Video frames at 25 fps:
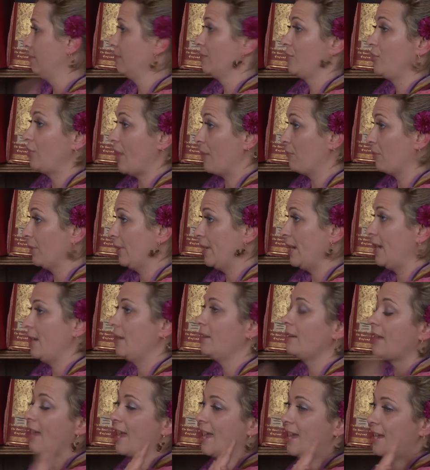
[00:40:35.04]

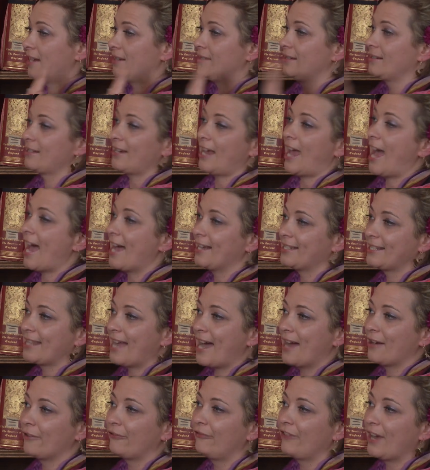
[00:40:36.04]
generally, and has
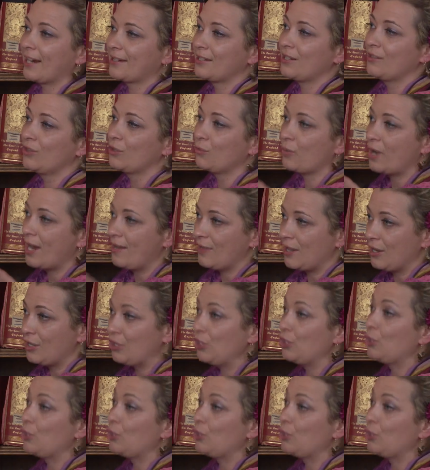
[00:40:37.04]
that affected the way that